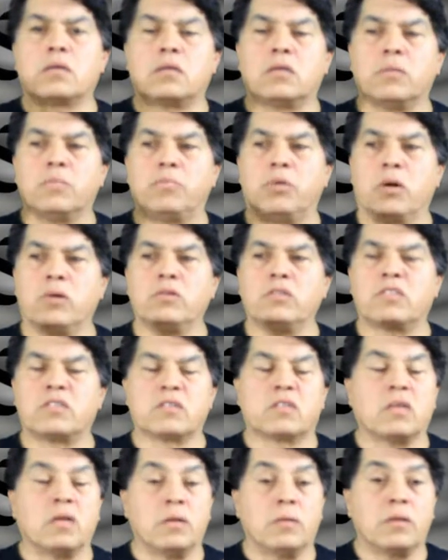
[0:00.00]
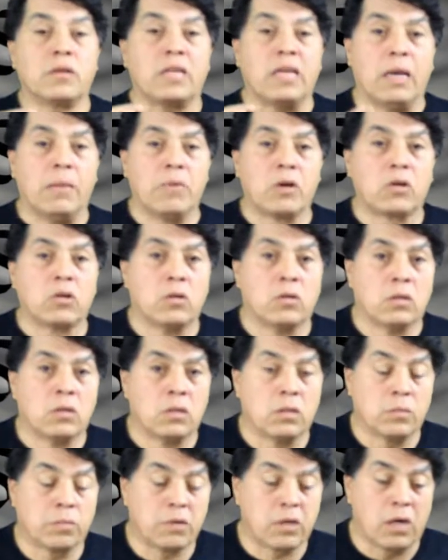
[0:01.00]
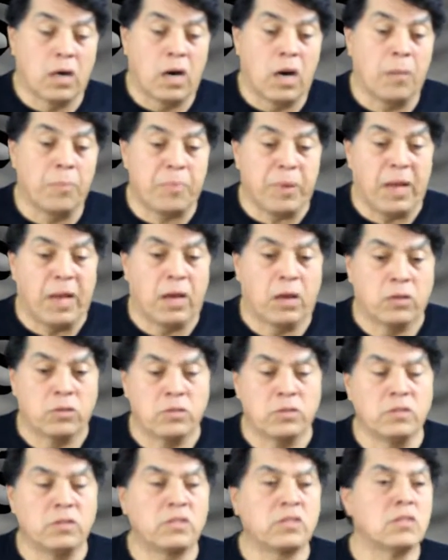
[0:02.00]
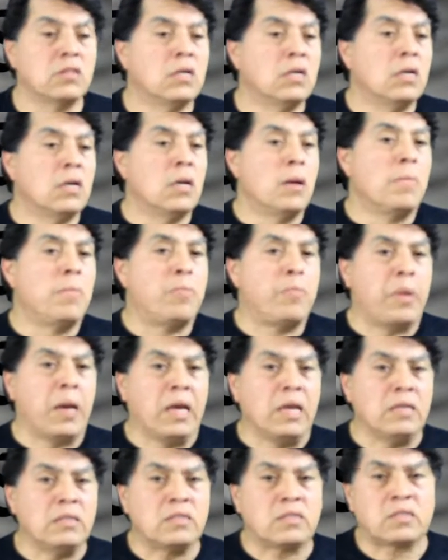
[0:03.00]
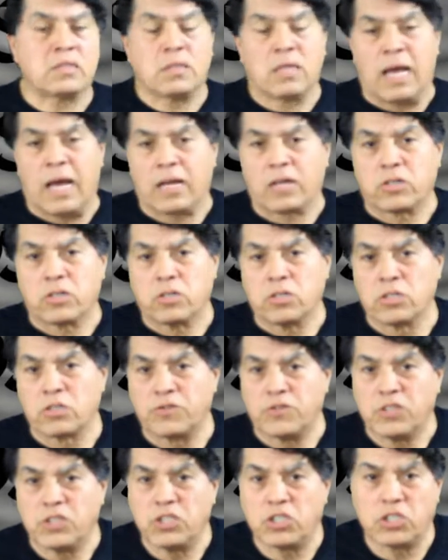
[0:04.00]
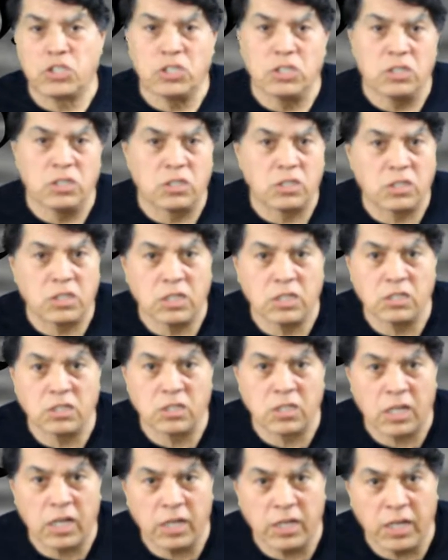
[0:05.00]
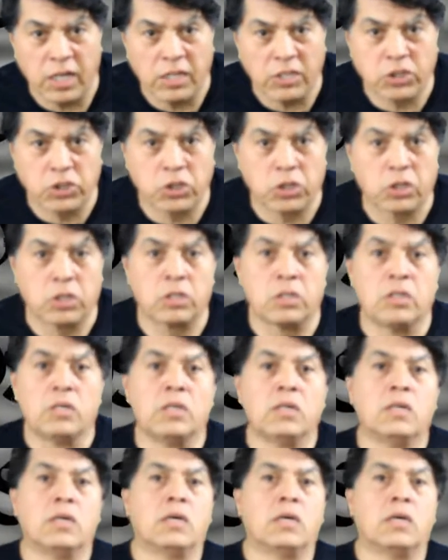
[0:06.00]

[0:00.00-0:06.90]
components, chemical compounds, paints, lacquers, finishes, things of that nature.